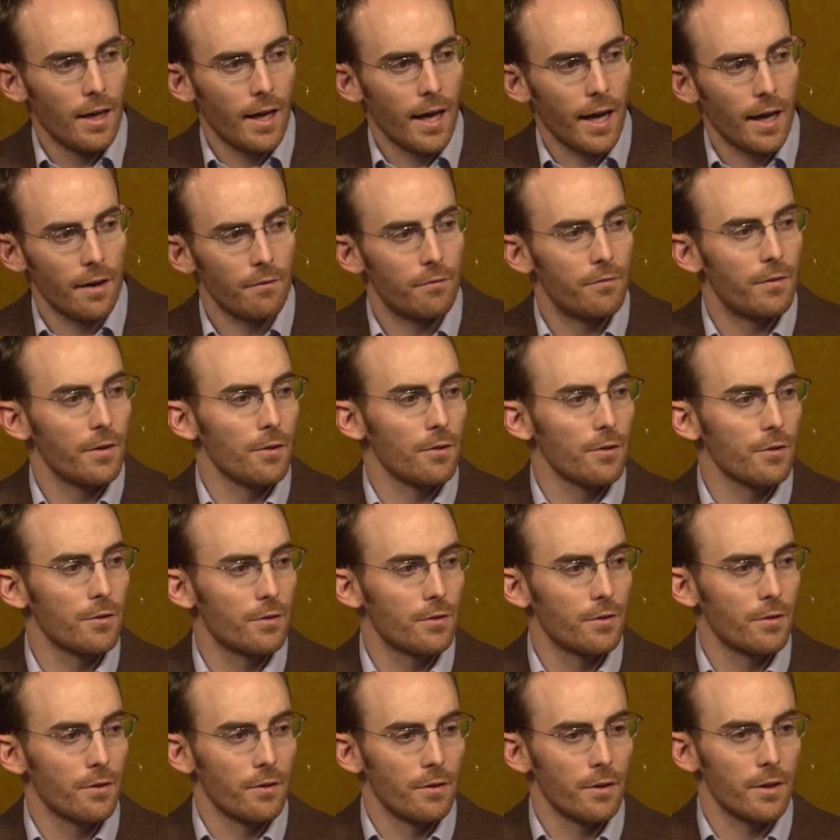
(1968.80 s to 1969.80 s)
And
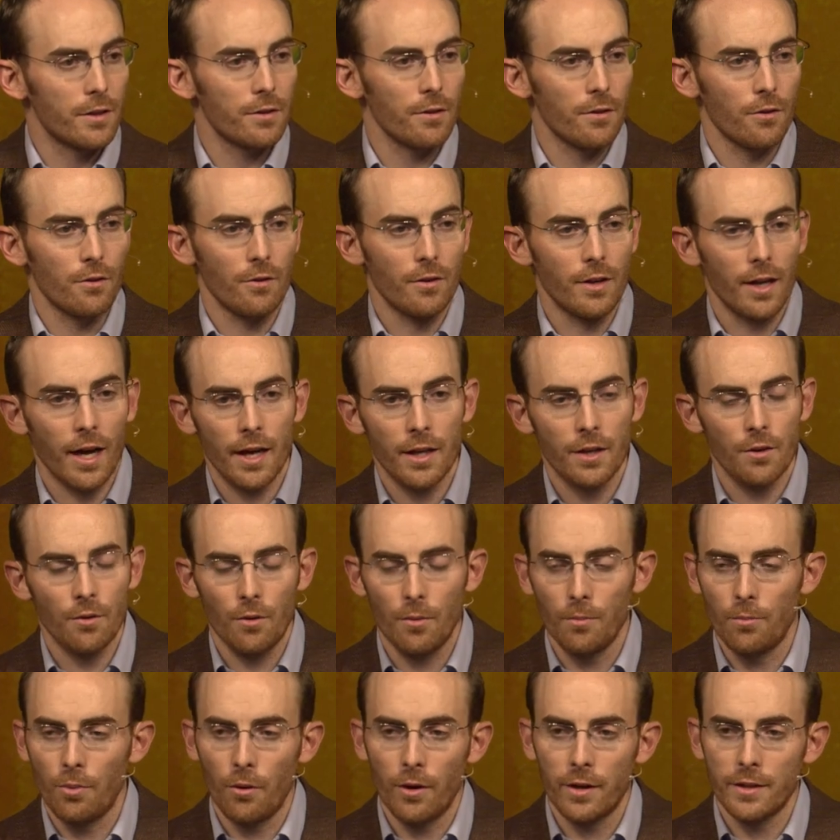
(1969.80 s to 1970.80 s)
fills this little nine year
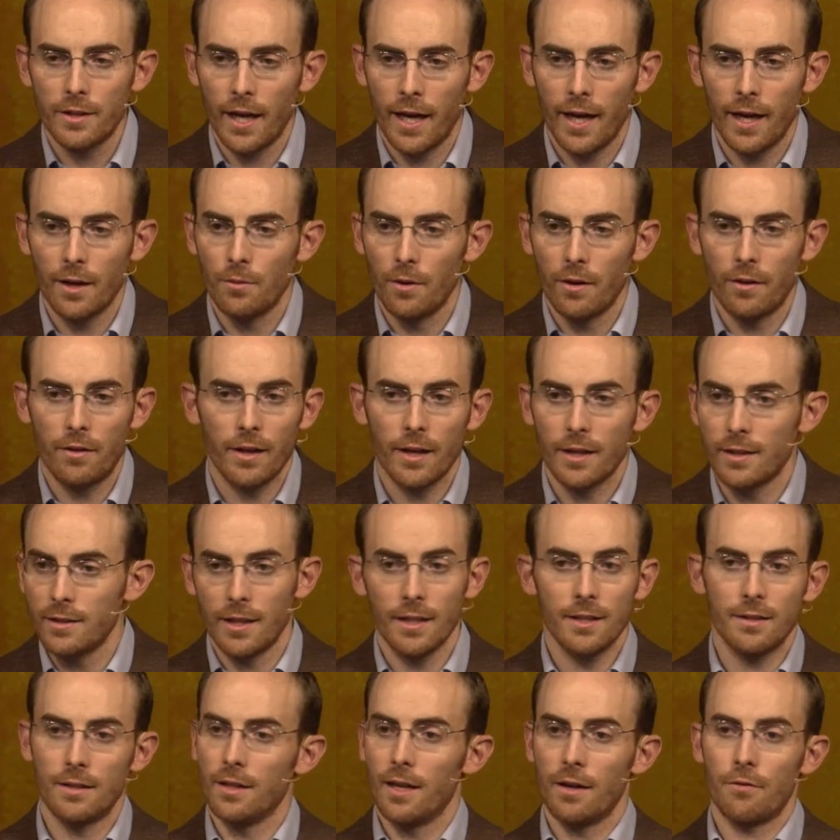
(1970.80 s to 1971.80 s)
old boy's head with things
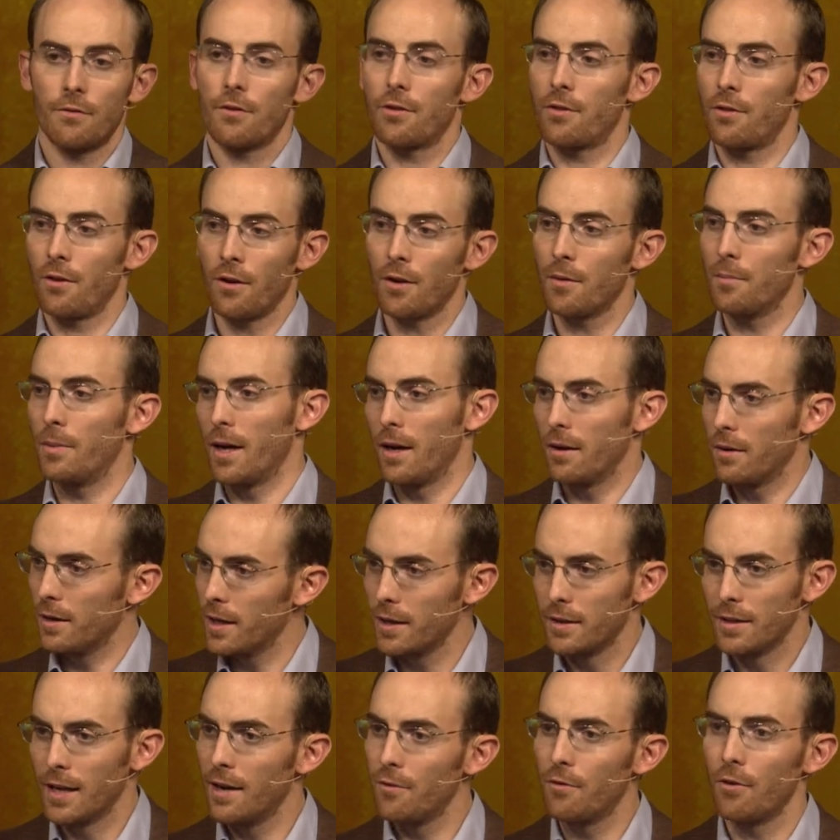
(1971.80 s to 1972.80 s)
he's never thought about.
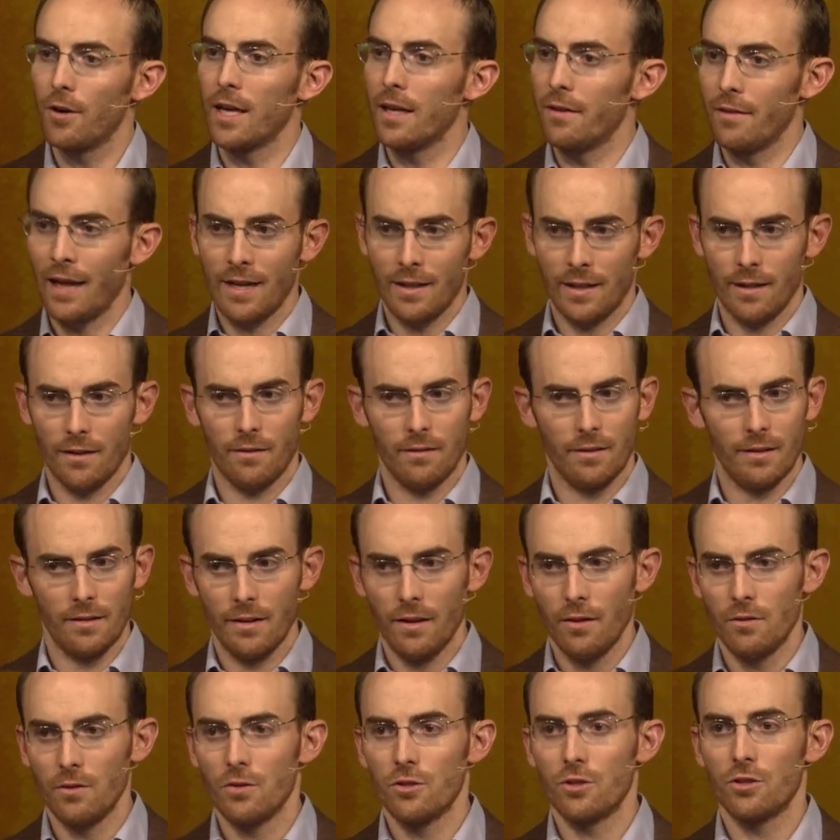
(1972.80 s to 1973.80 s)
He'd never, that
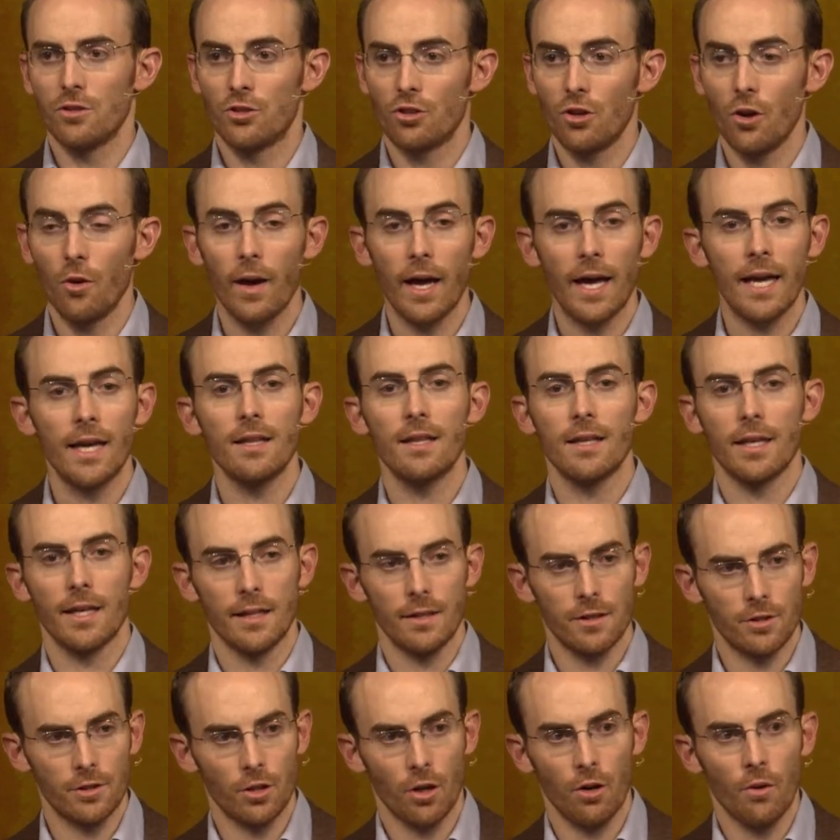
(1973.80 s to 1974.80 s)
so
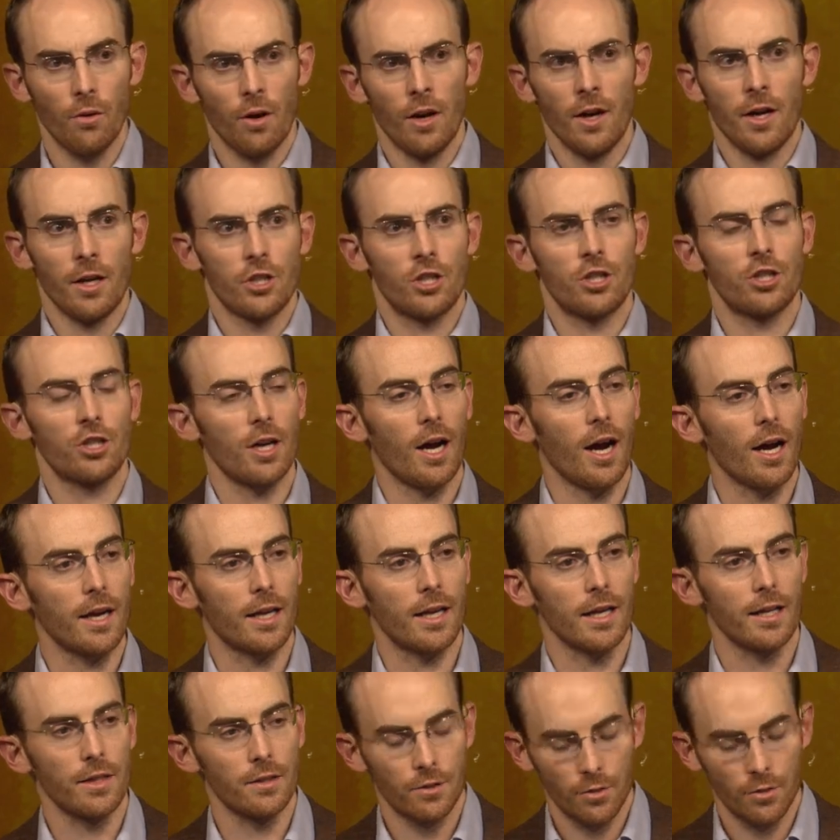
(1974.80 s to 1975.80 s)
alien, so shocking